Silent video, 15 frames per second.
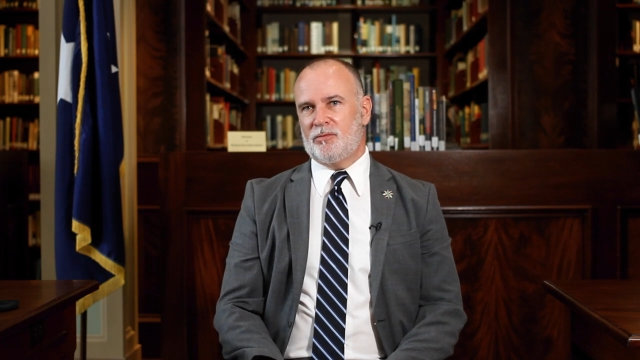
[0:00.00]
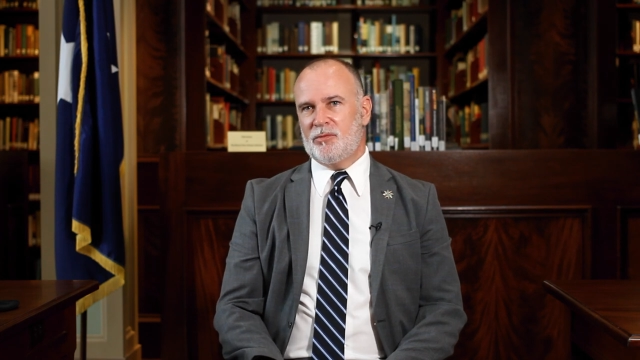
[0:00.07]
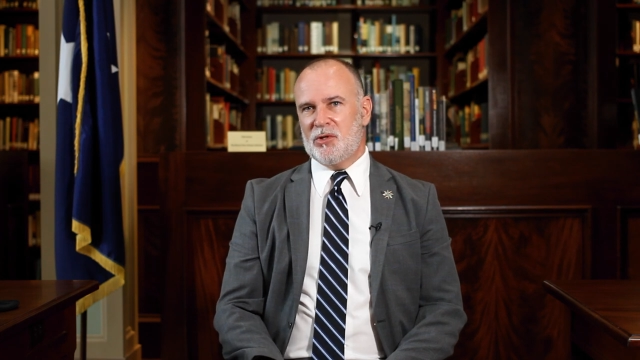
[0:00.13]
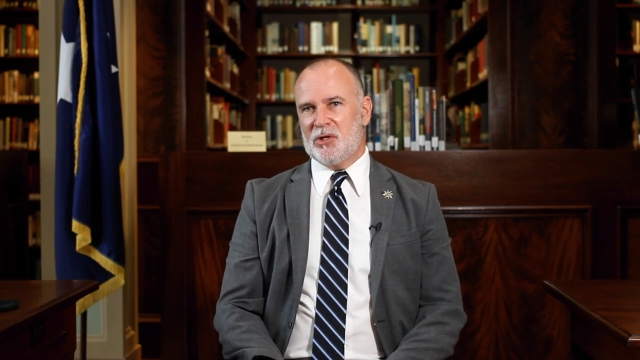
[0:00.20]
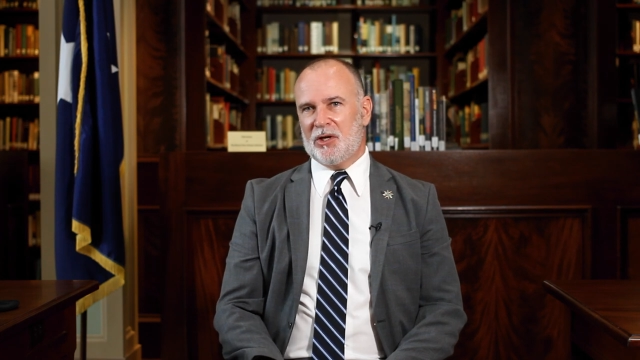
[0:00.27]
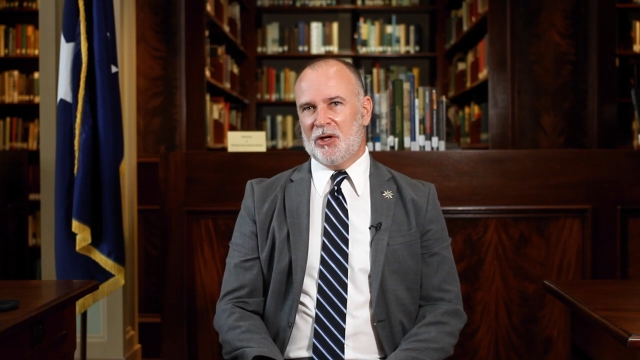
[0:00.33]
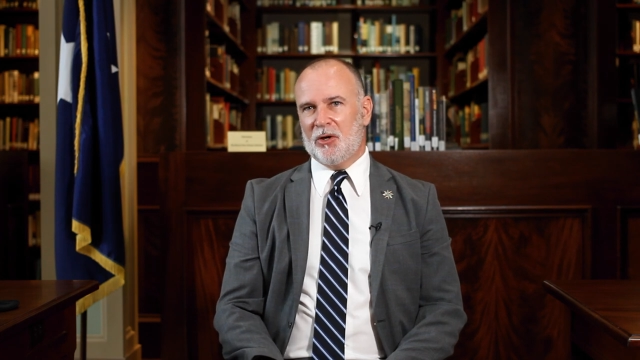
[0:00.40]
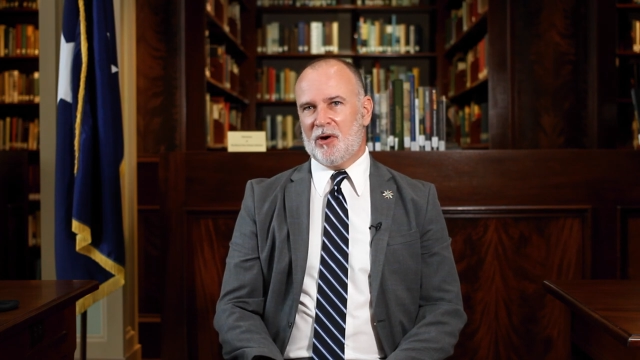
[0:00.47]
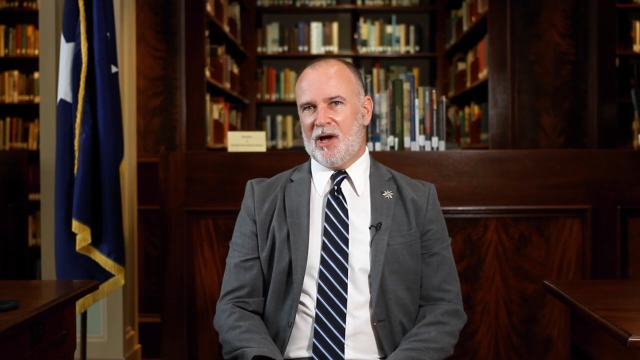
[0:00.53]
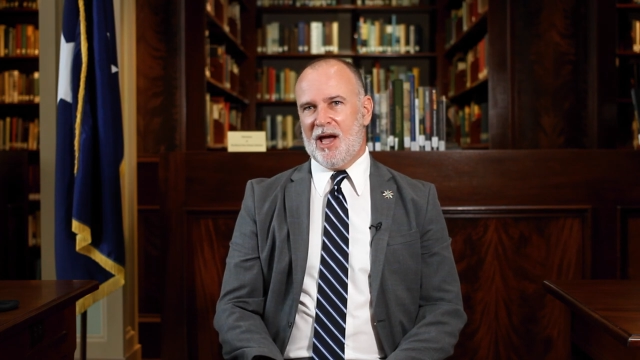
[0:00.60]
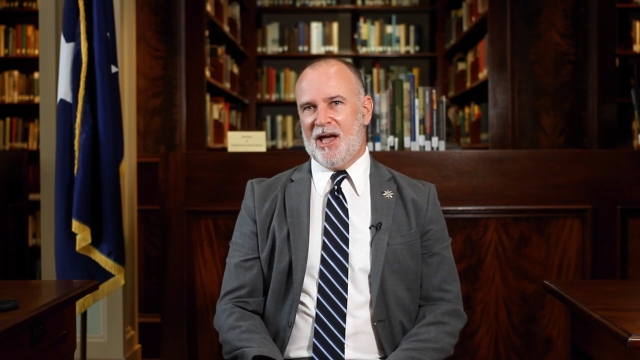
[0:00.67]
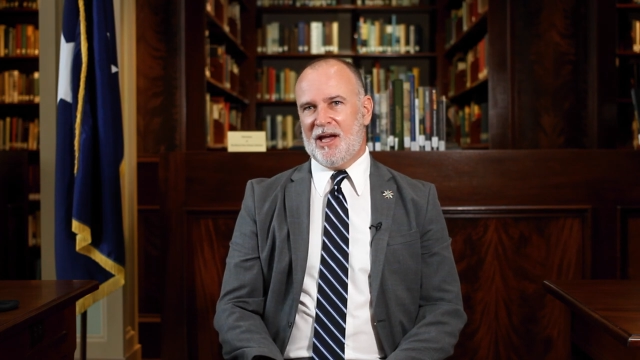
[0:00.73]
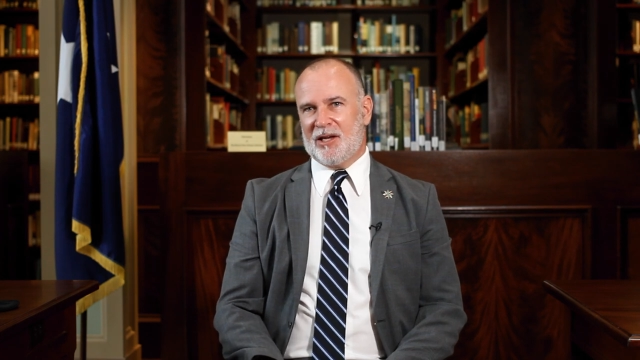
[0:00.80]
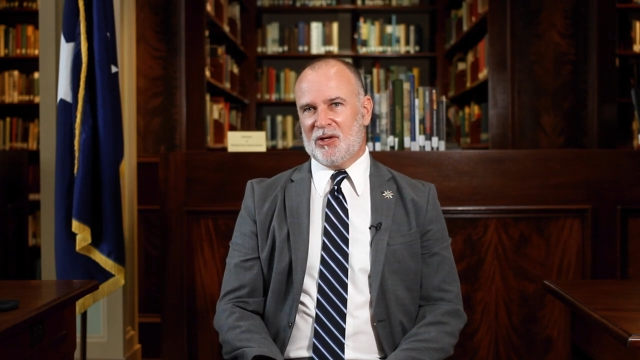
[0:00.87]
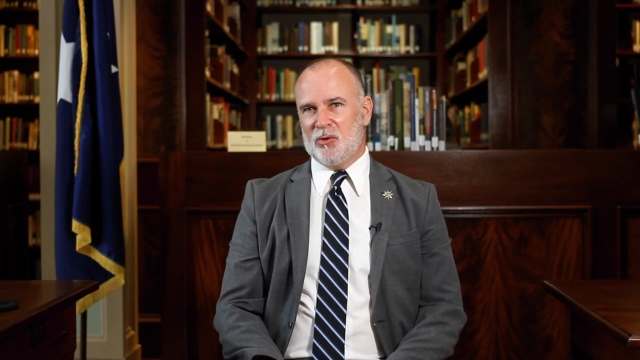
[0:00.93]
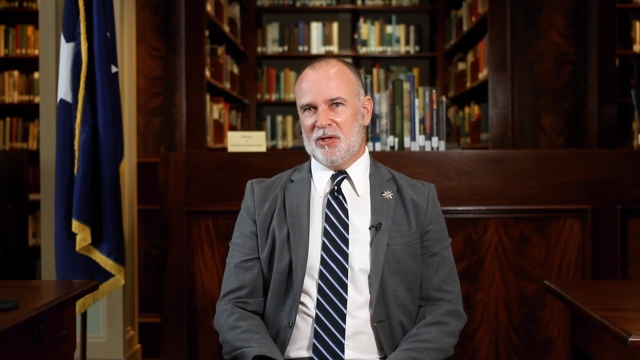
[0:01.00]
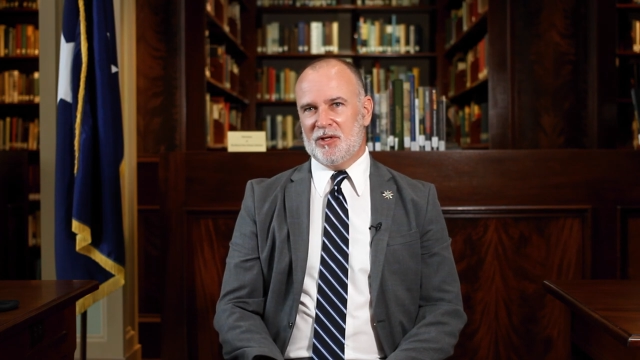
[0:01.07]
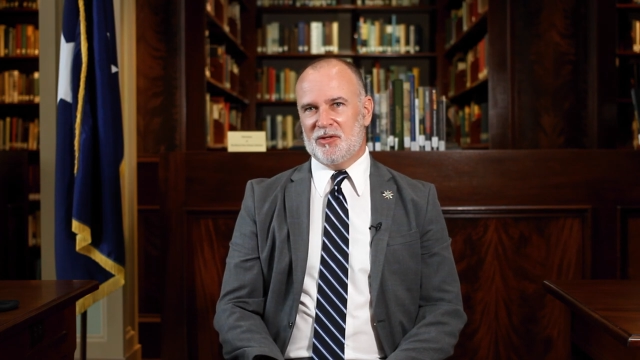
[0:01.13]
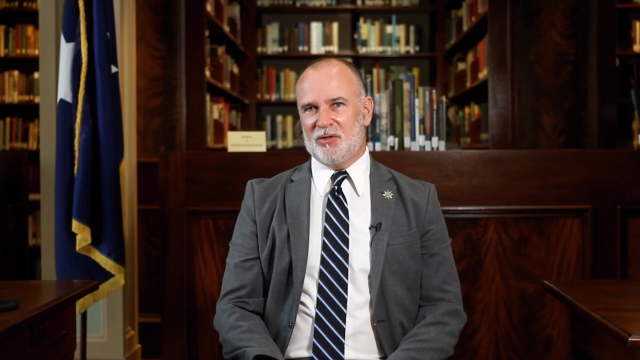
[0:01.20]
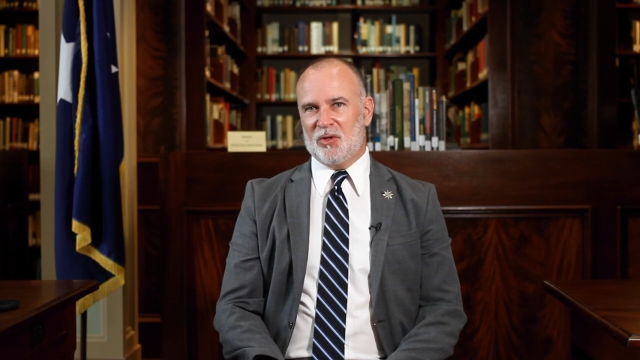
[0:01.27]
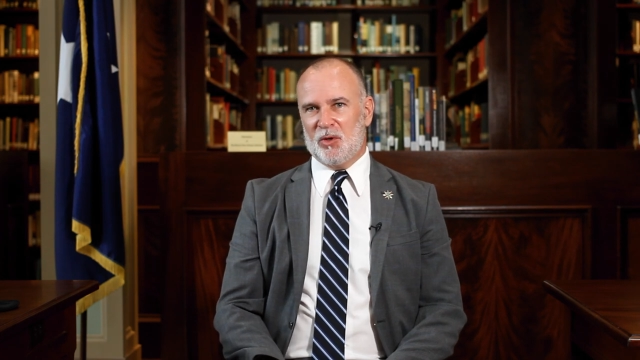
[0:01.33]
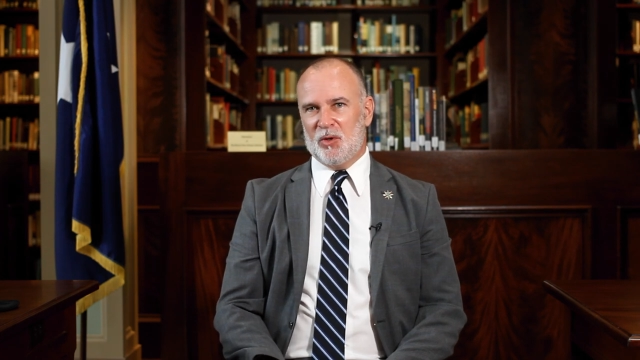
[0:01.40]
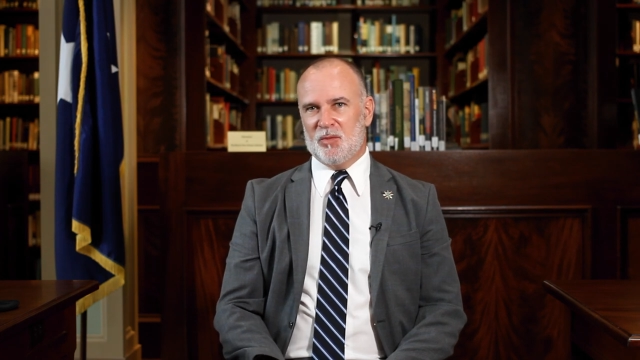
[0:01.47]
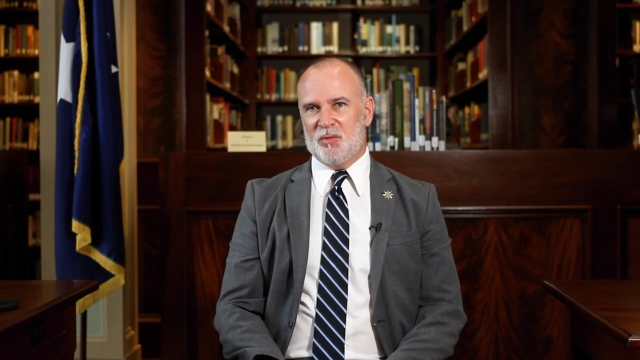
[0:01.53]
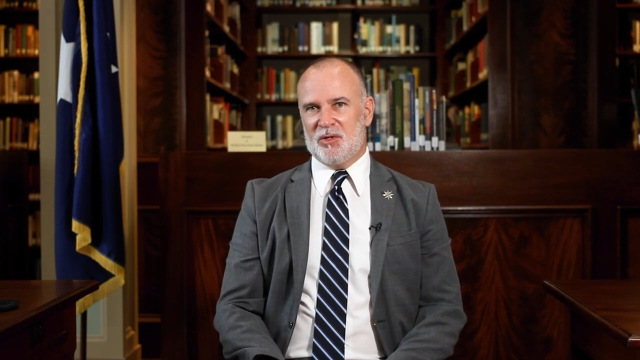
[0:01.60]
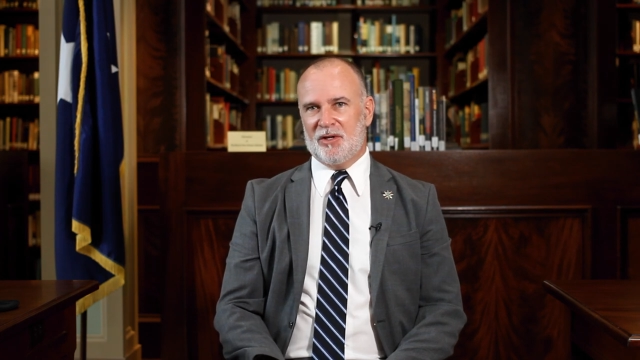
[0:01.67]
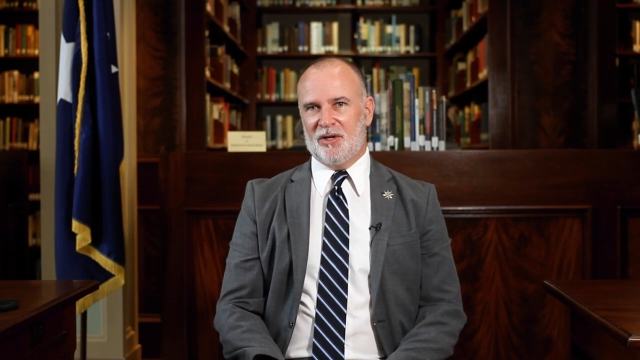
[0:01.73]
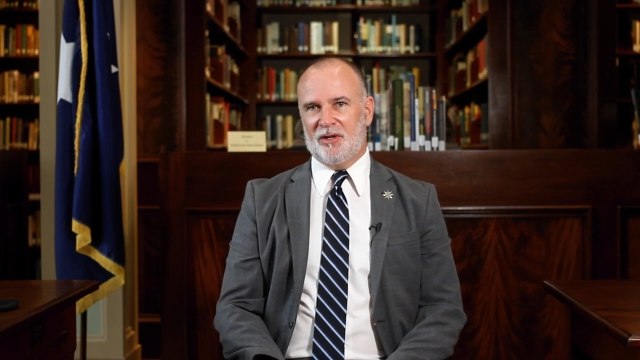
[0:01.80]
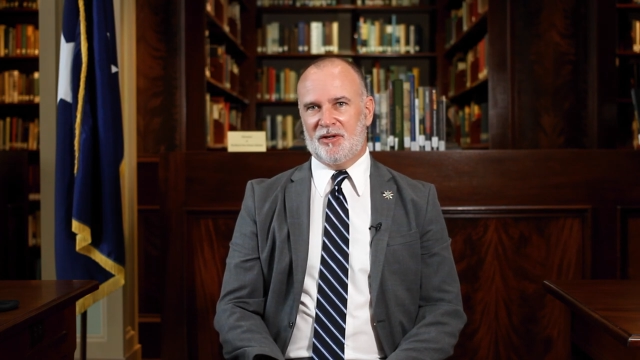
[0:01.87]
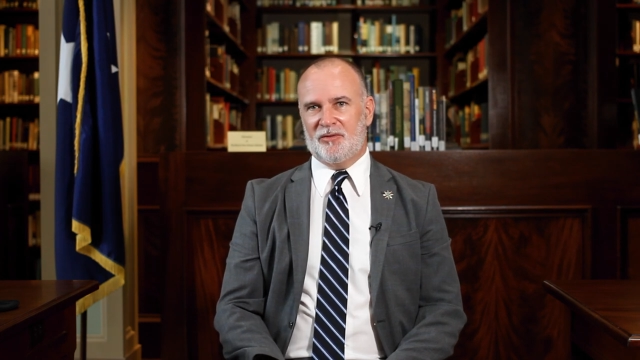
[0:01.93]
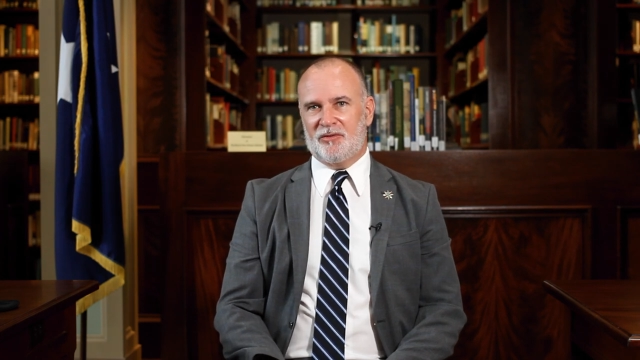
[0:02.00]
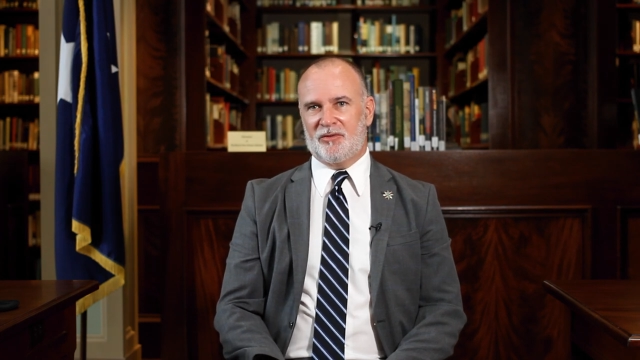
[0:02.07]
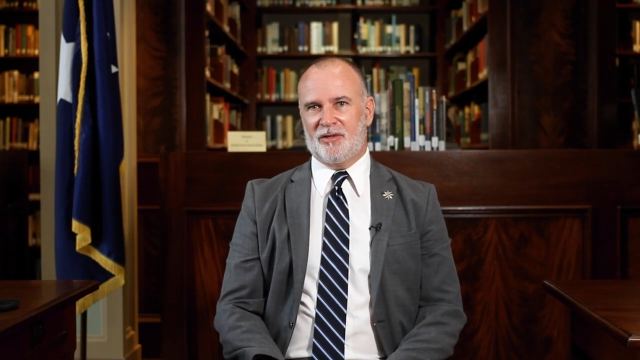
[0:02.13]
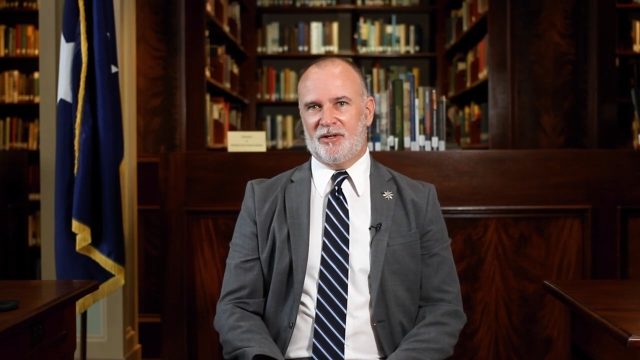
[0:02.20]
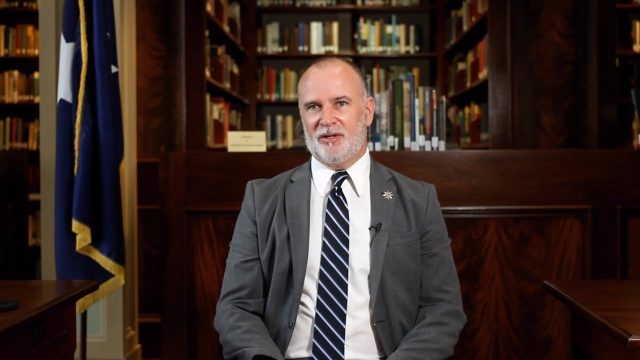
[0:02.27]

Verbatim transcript: you know, accurate in terms of